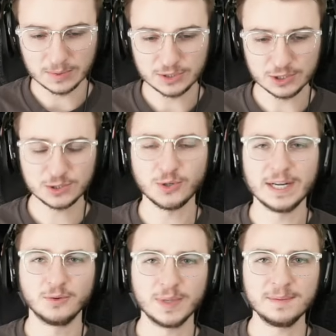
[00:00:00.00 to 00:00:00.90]
I was just
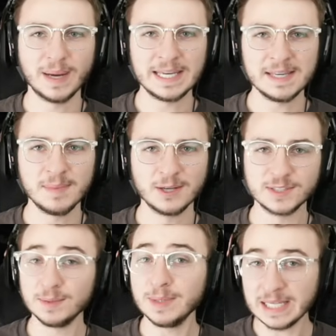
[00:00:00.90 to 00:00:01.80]
trying to read my email
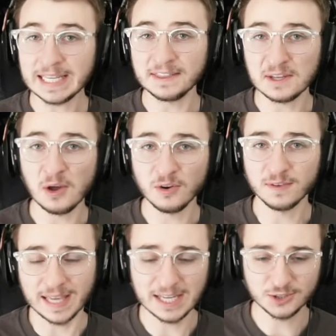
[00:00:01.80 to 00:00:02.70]
simply to get the
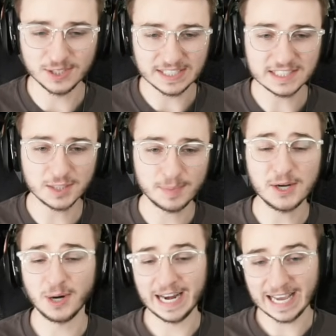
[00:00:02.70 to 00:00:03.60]
notification to
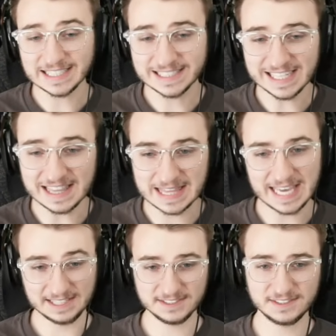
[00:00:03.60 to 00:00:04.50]
disappear, and I see
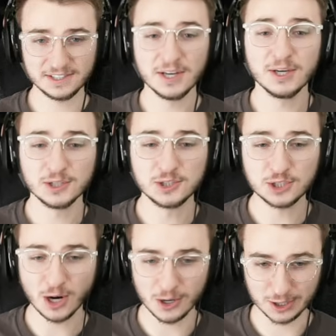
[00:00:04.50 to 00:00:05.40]
this.
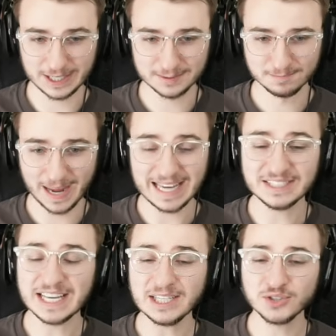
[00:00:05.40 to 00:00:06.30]
Shark. A
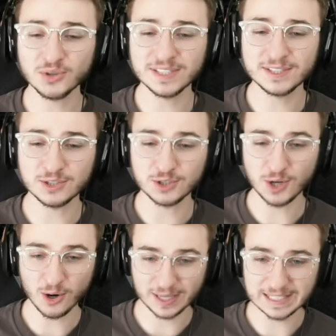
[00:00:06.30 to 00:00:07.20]
dangerous
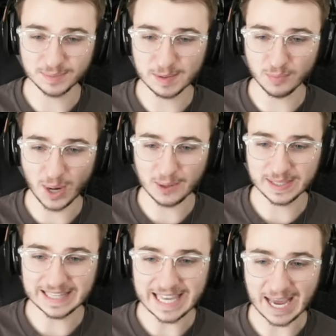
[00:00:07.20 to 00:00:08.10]
shark has been
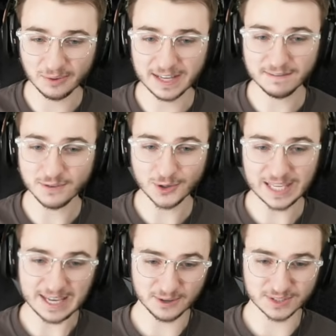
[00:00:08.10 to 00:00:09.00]
prowling the area for
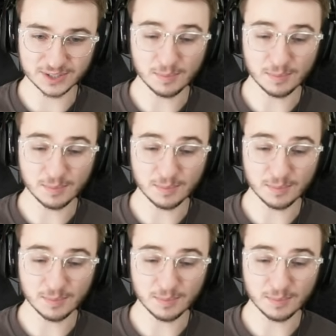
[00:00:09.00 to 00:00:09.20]
years.